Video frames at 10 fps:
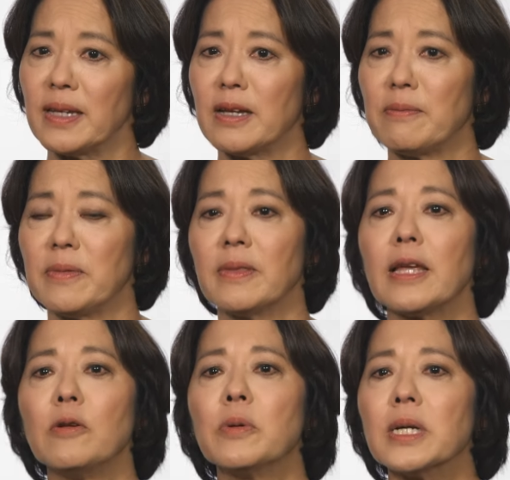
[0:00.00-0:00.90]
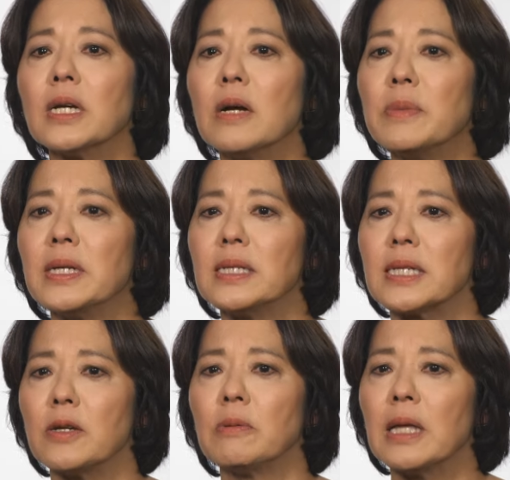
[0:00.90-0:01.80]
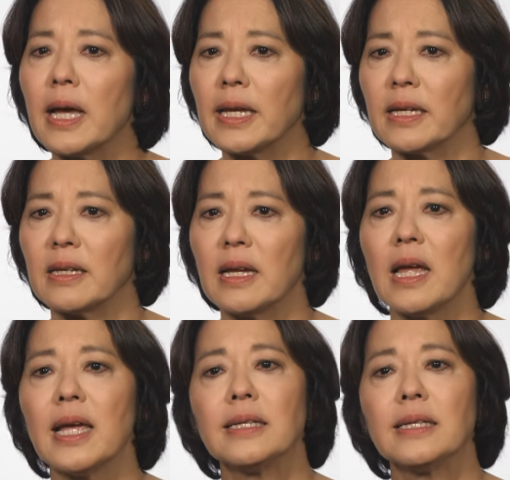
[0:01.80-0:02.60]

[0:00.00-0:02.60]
Um, that you can come in and say you like it.